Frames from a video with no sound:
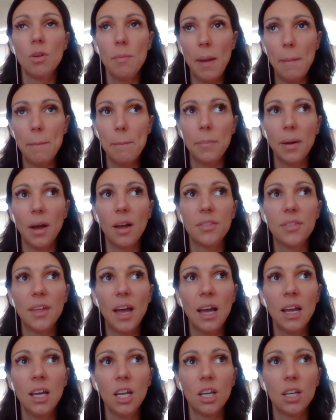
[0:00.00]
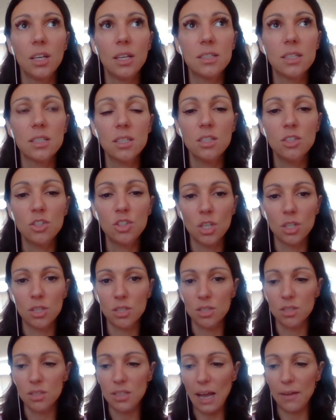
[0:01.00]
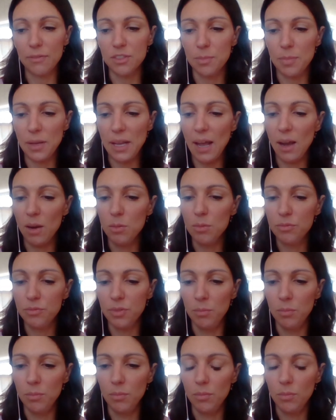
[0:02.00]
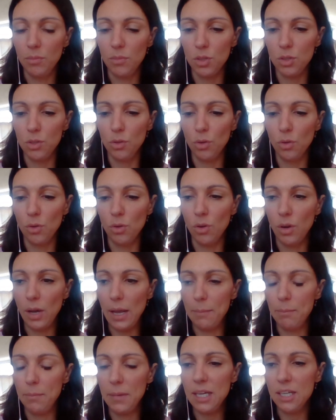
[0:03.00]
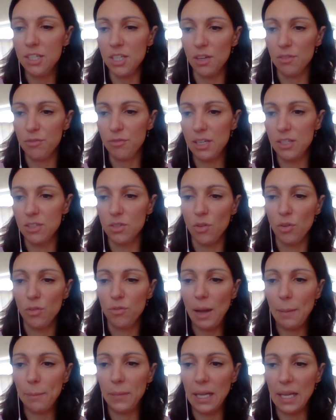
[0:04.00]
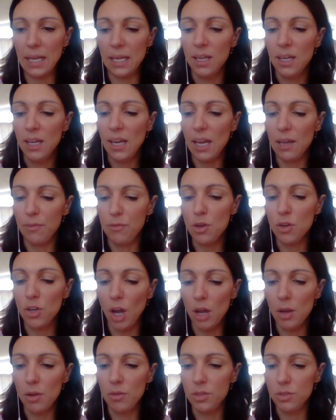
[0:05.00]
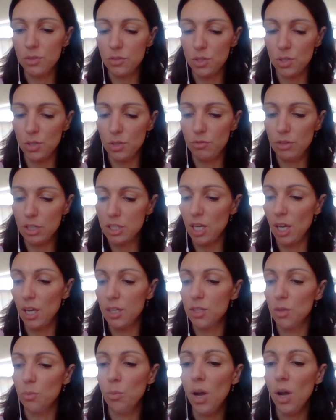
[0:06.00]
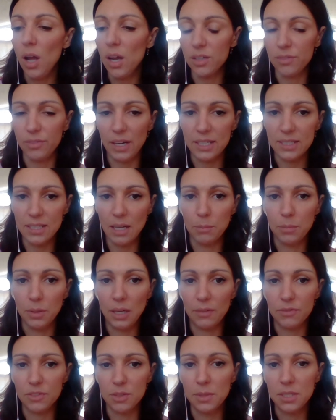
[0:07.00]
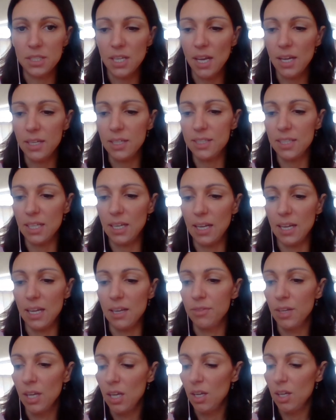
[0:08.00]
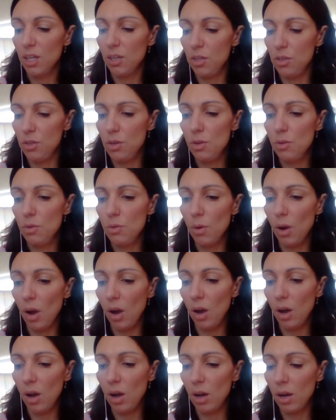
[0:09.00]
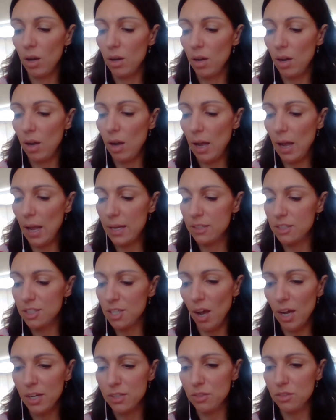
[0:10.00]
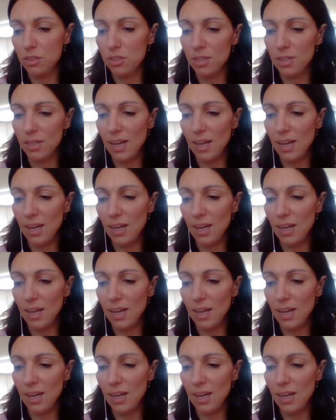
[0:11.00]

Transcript: remember that it doesn't just have to be help from your immediate friends or family if you're going to return to work for example after maternity leave you are entitled